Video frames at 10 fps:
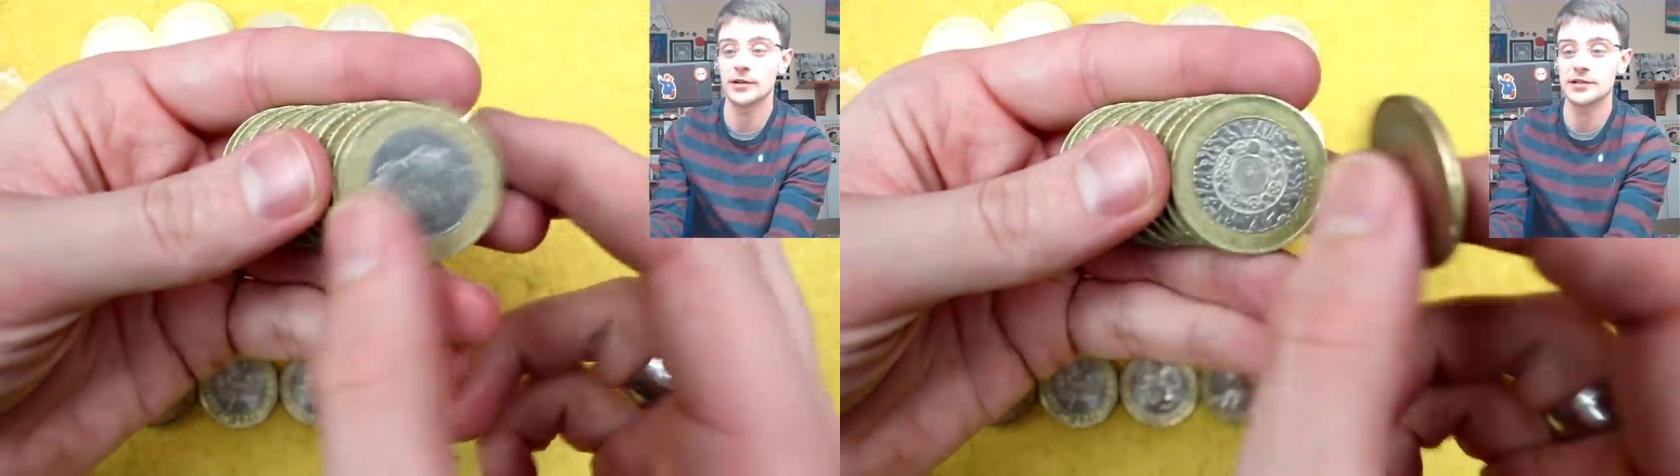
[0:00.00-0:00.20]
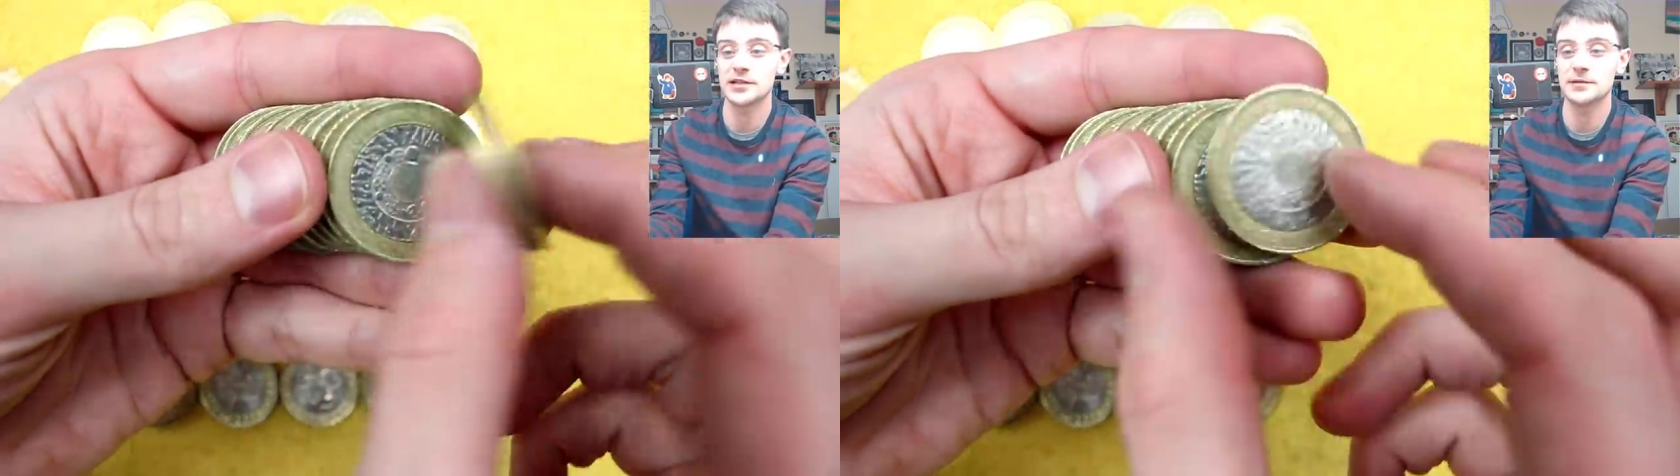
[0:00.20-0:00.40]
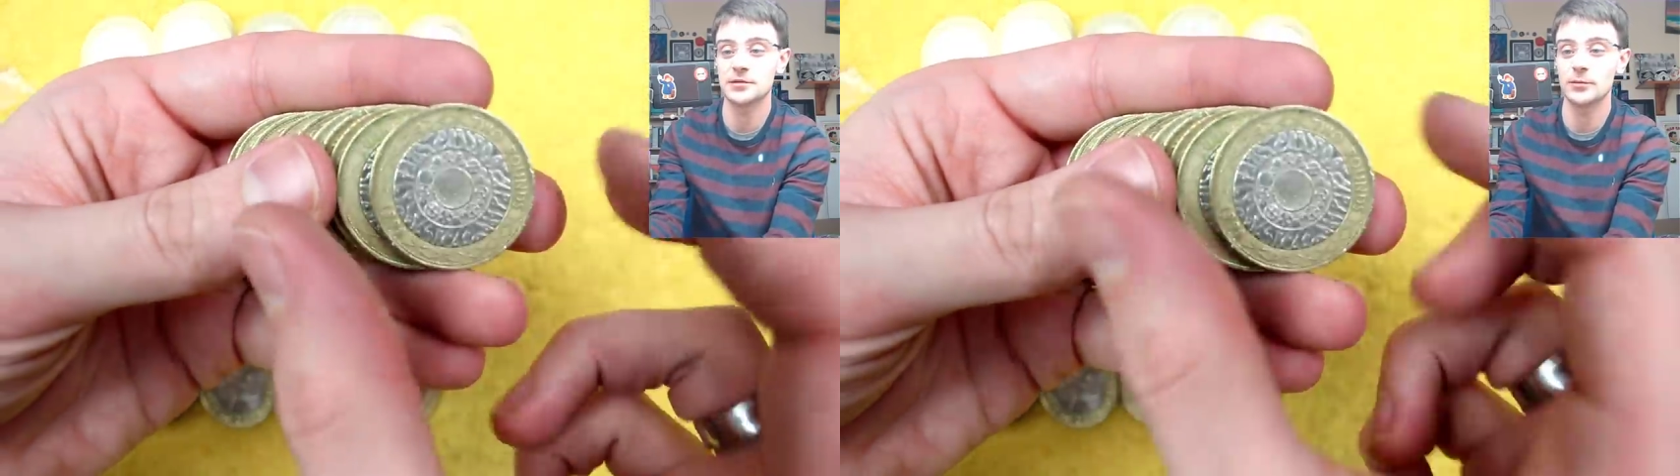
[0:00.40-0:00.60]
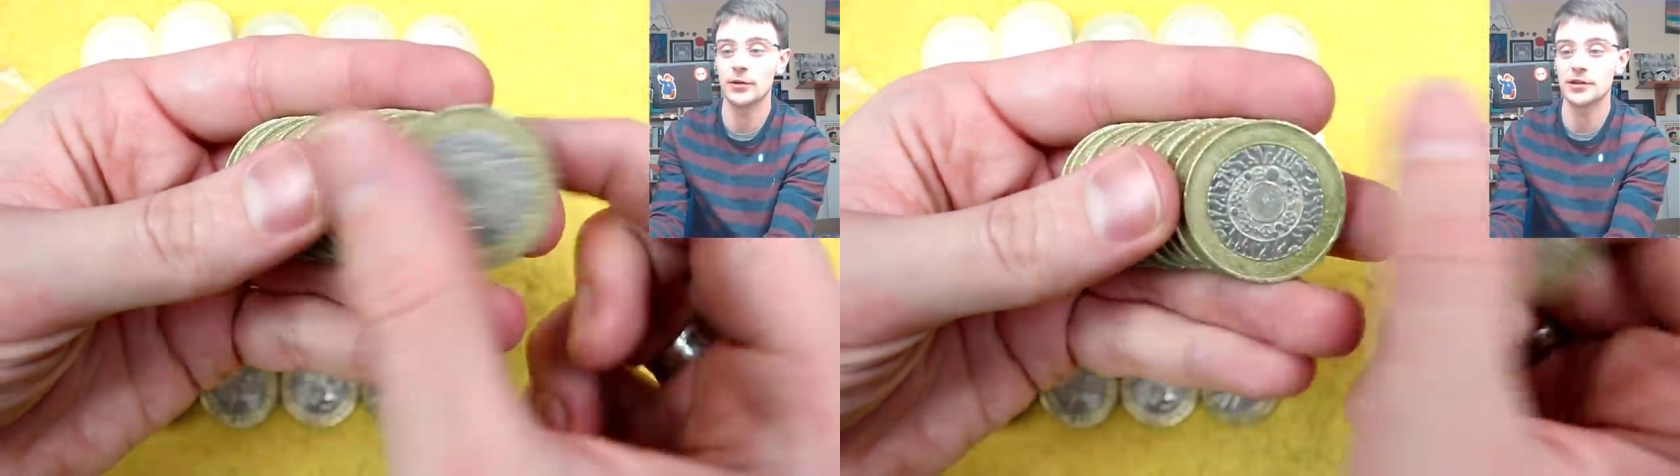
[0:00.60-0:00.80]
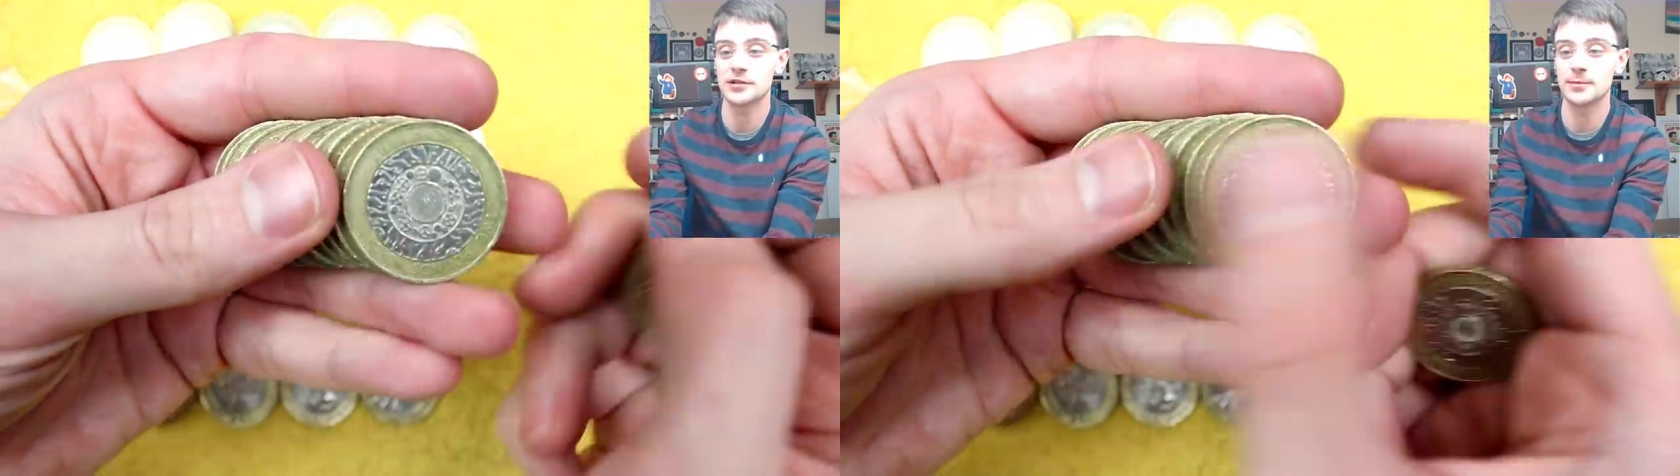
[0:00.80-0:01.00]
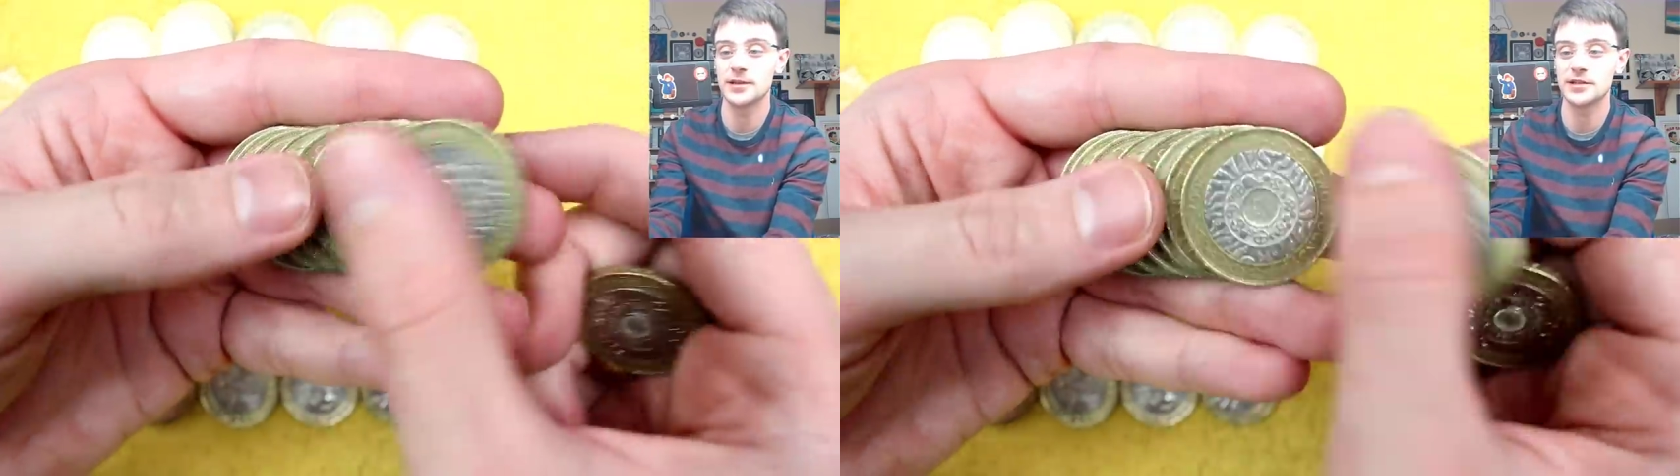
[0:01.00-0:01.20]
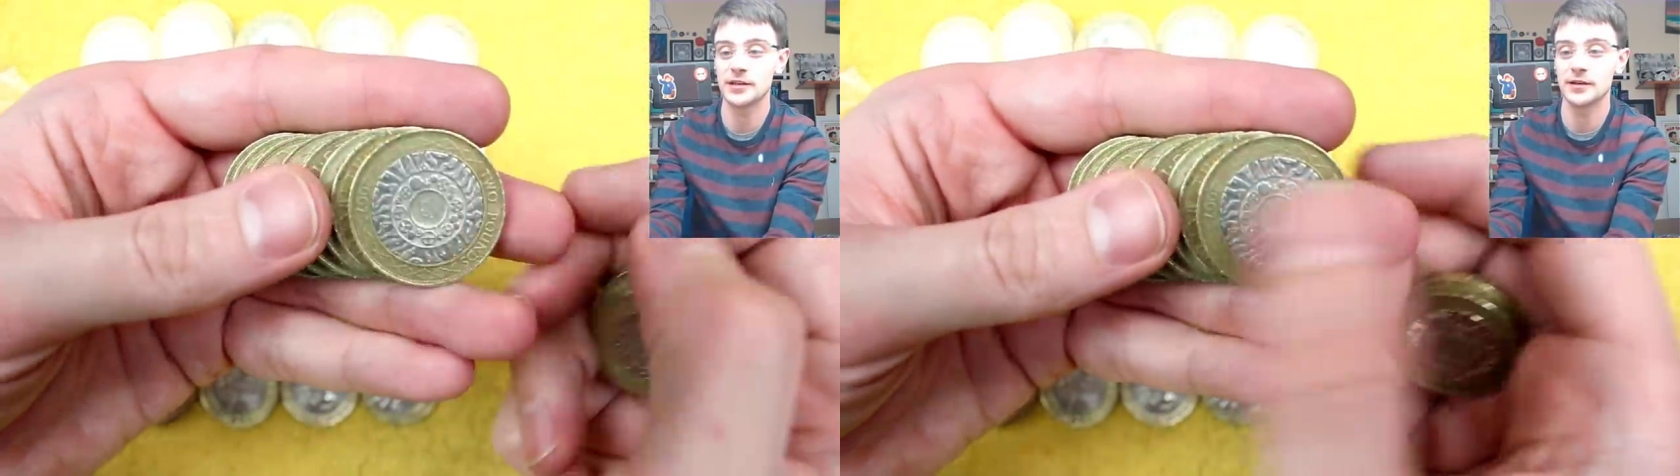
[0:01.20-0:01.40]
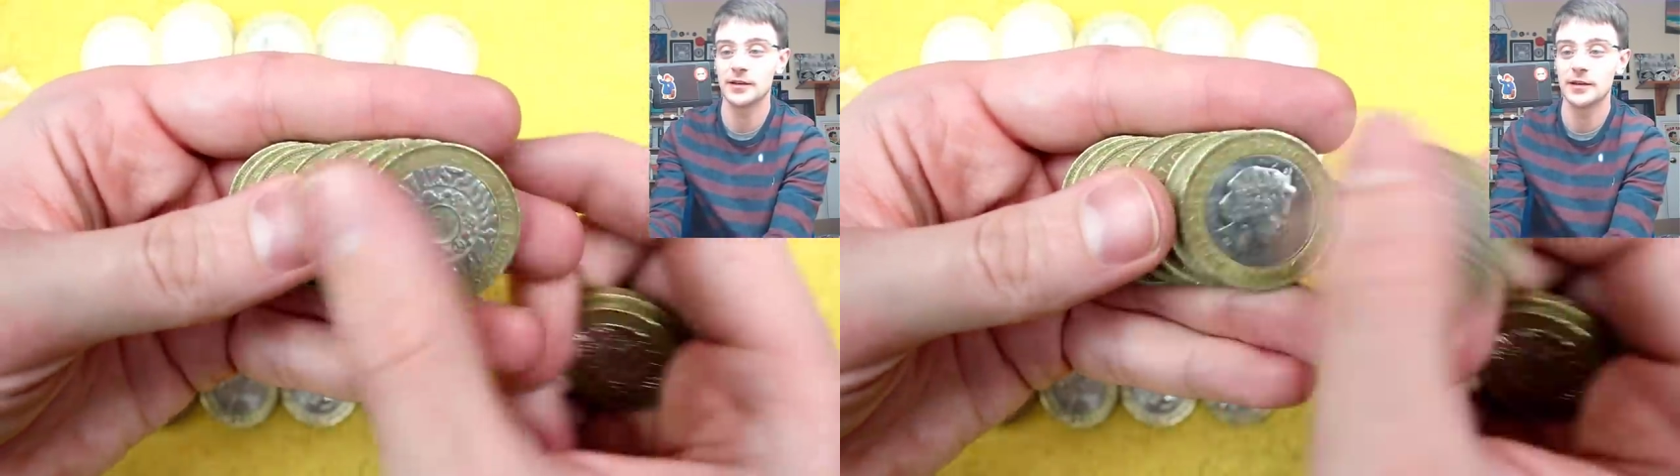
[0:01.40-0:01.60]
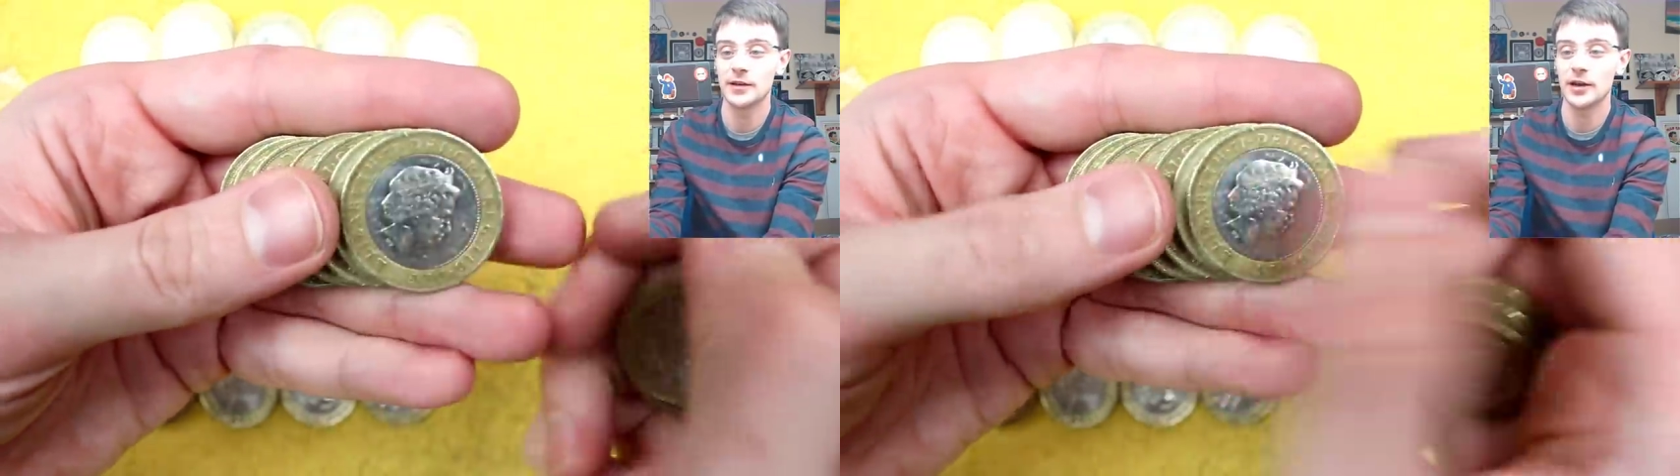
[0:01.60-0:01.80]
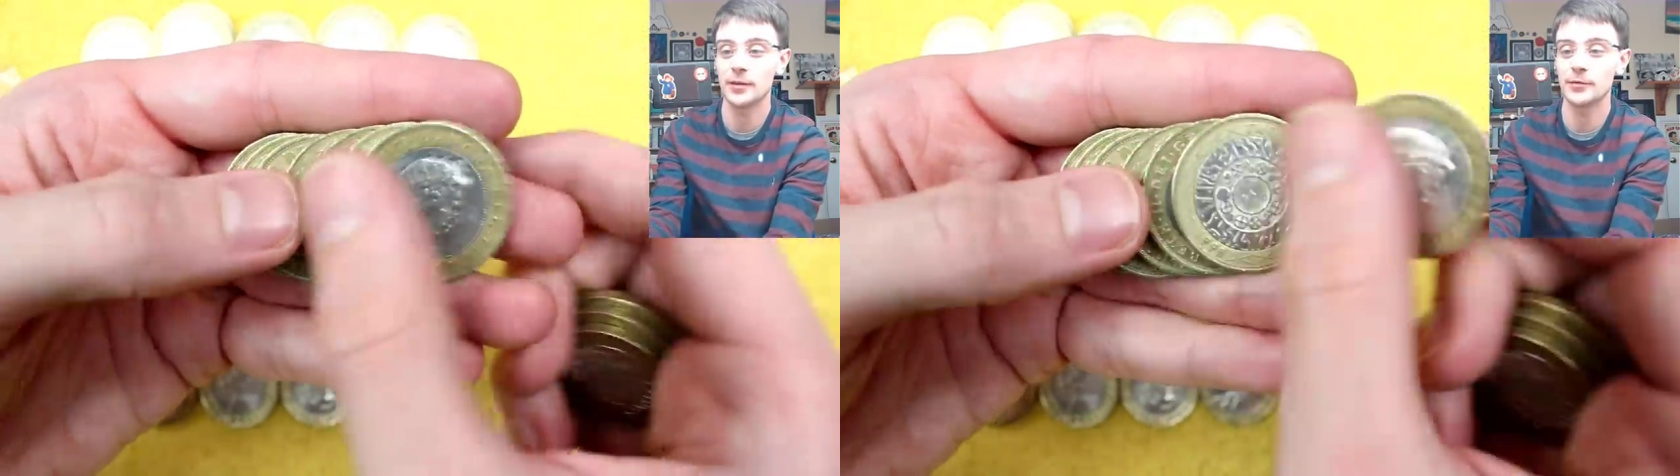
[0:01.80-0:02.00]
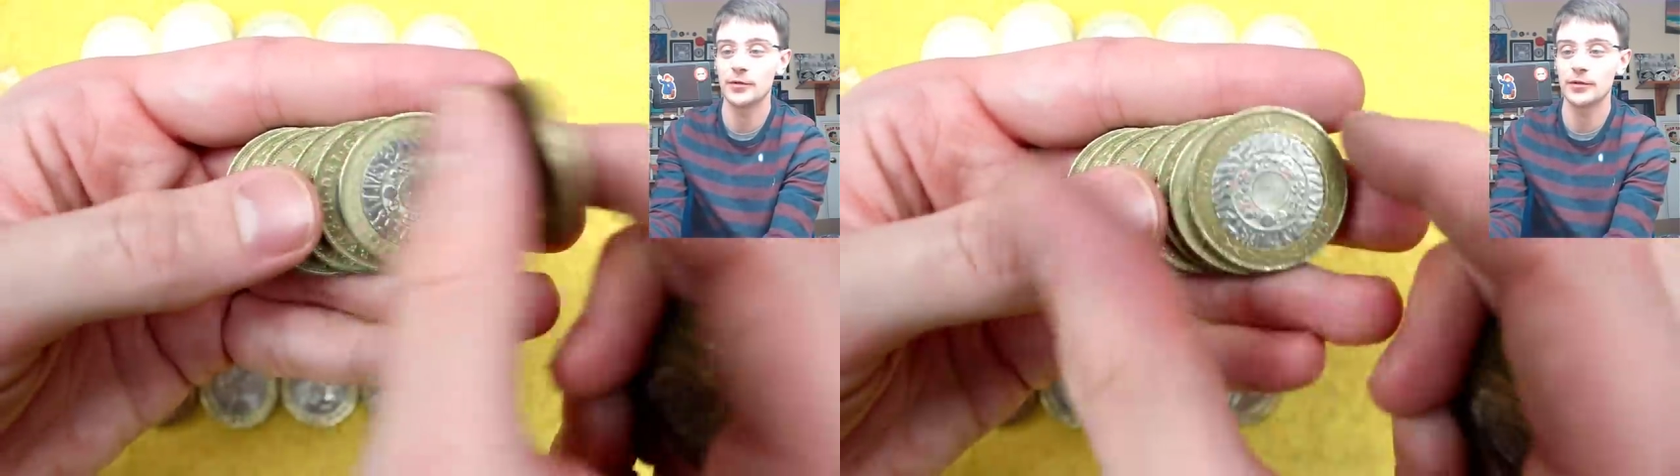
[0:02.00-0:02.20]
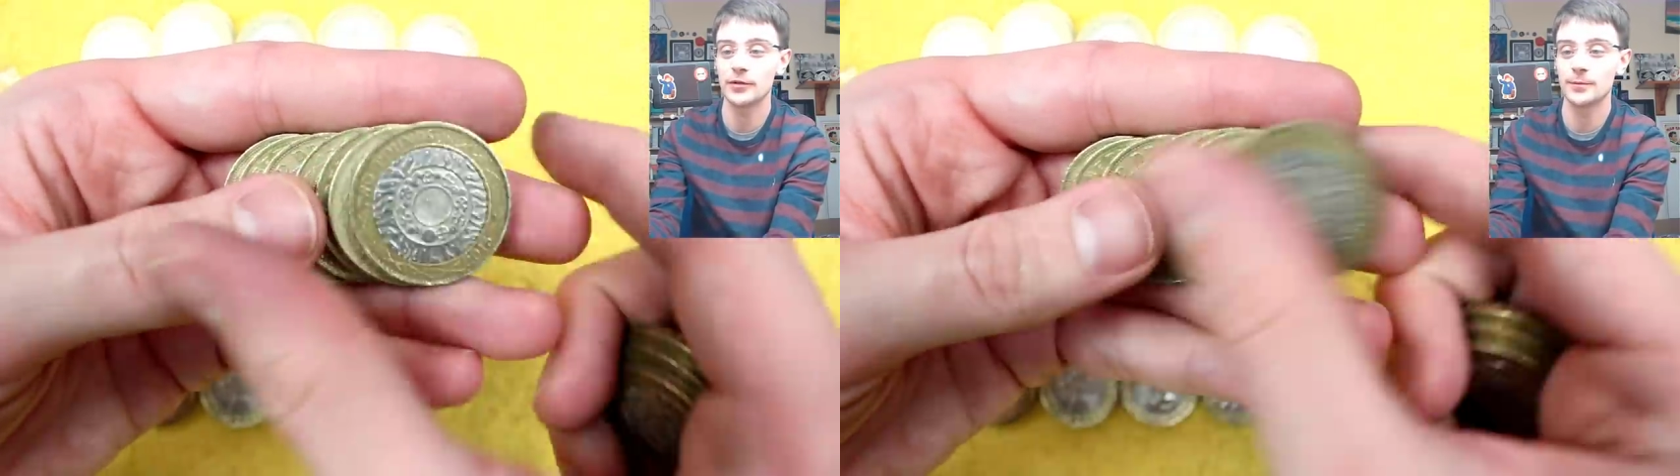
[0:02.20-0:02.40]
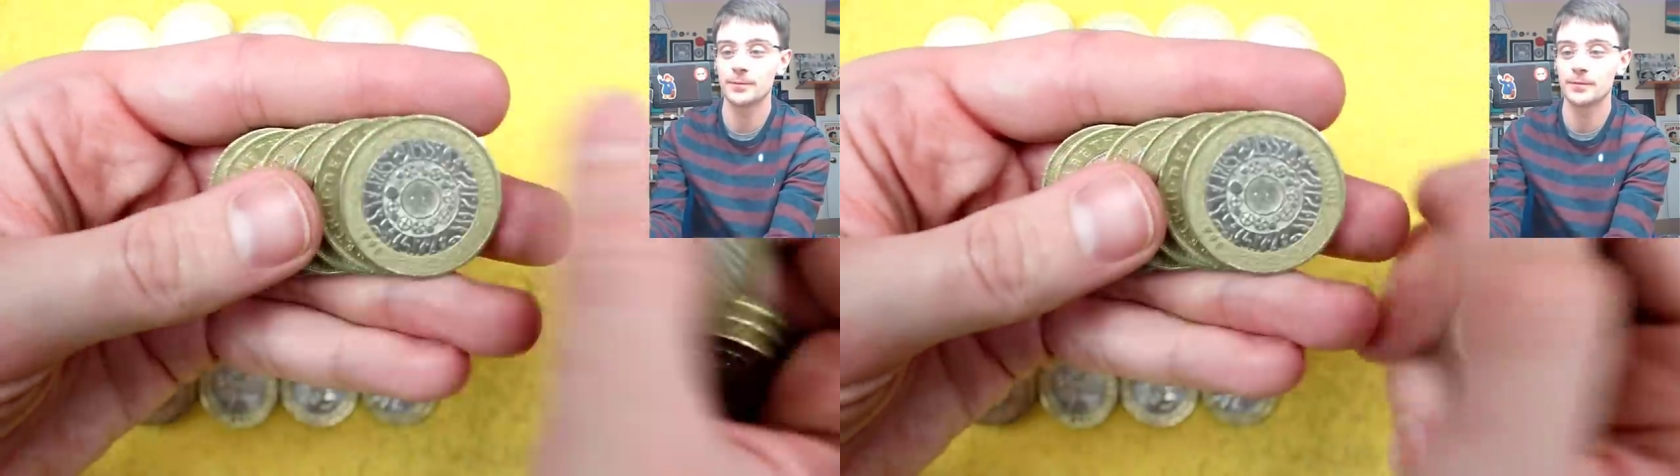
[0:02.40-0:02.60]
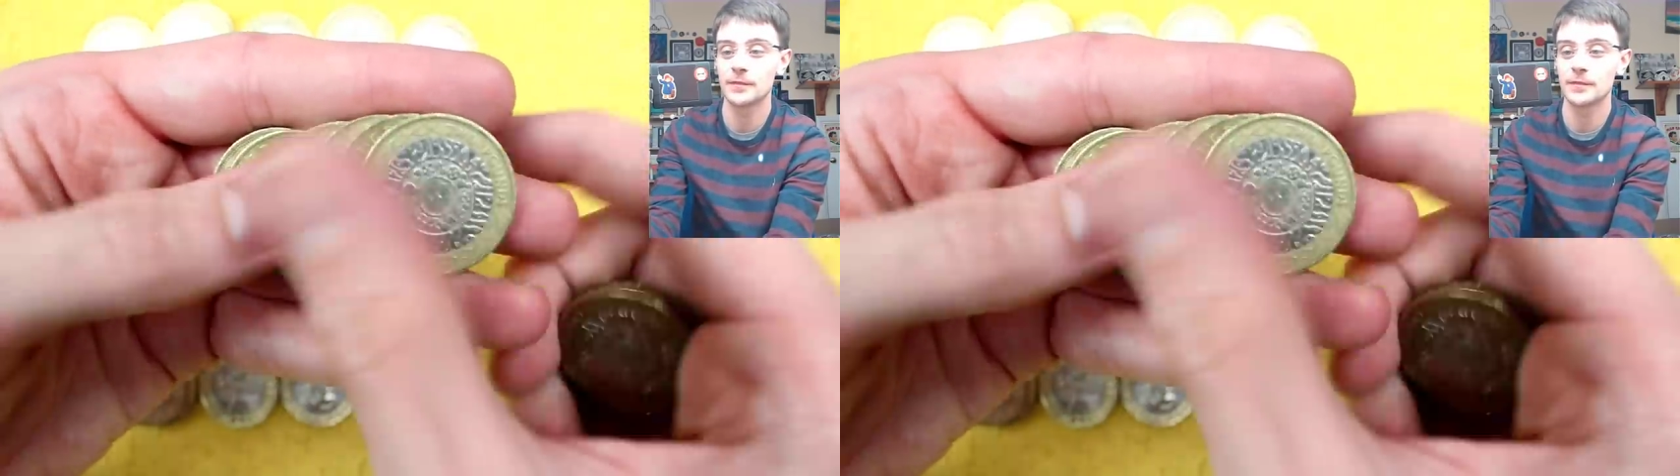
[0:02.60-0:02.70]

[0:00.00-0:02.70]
Because that seems to be one that's missing up north.